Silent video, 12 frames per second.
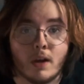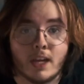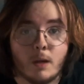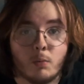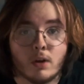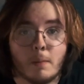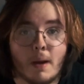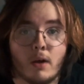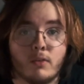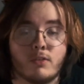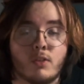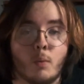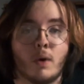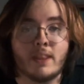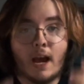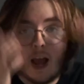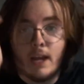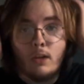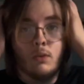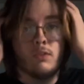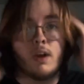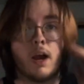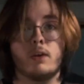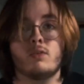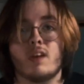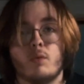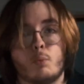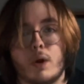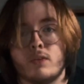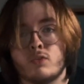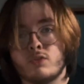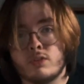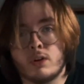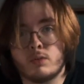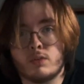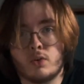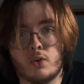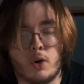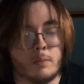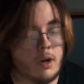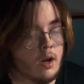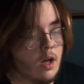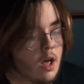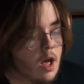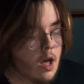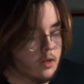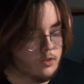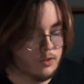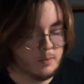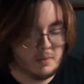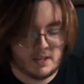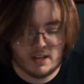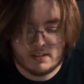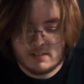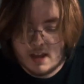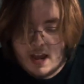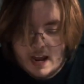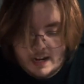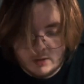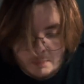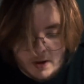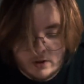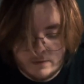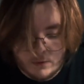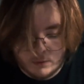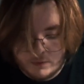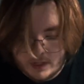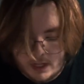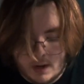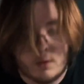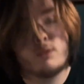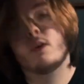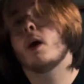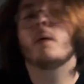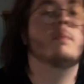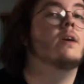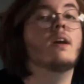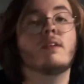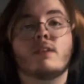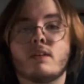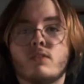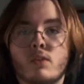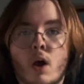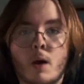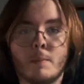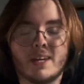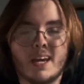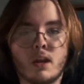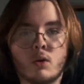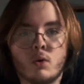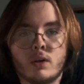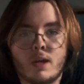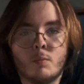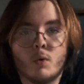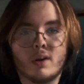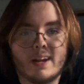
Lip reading: keyboard and mouse, the one that I use a Razer Synosa Chroma, just because it's better for videos, because it's not a mechanical keyboard